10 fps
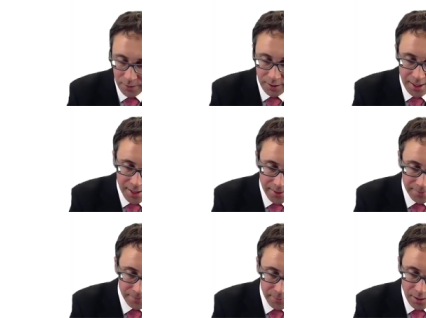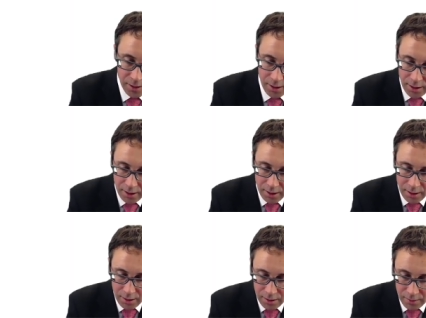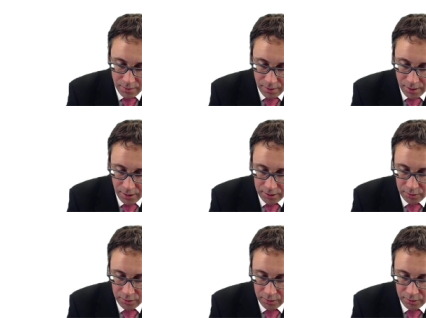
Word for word: Okay, uh,